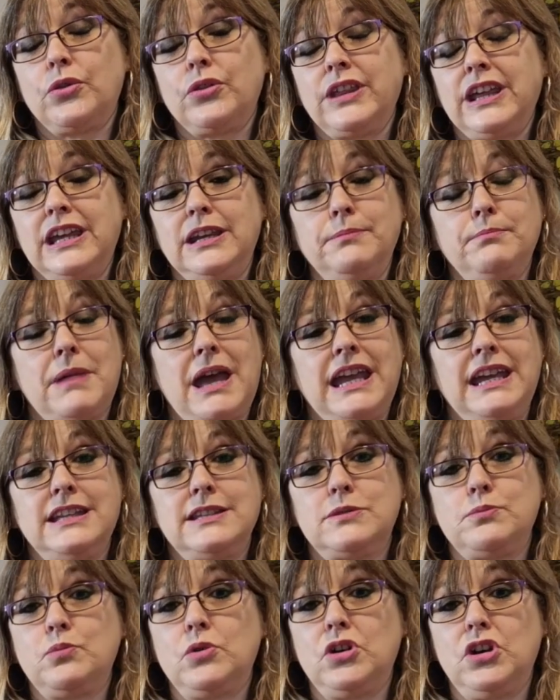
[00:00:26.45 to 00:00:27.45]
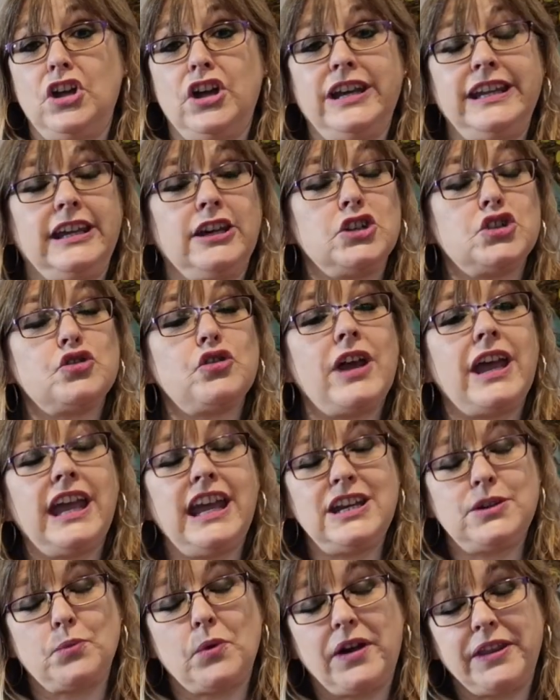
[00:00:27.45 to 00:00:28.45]
the inmates were learning a
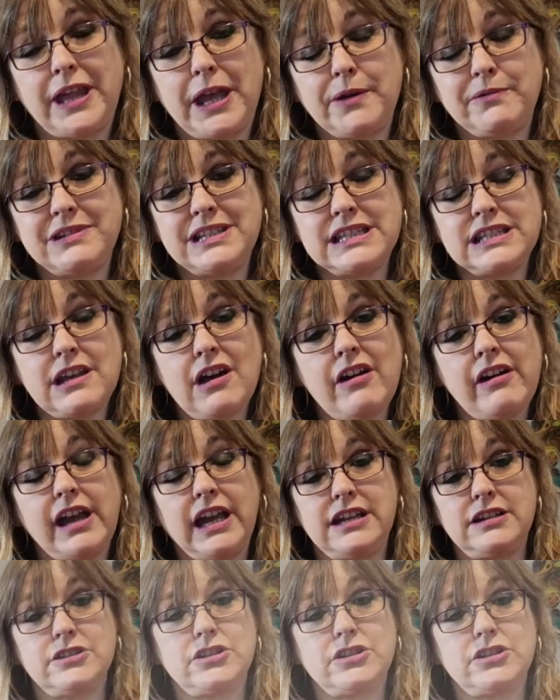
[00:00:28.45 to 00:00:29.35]
trade while they were inside.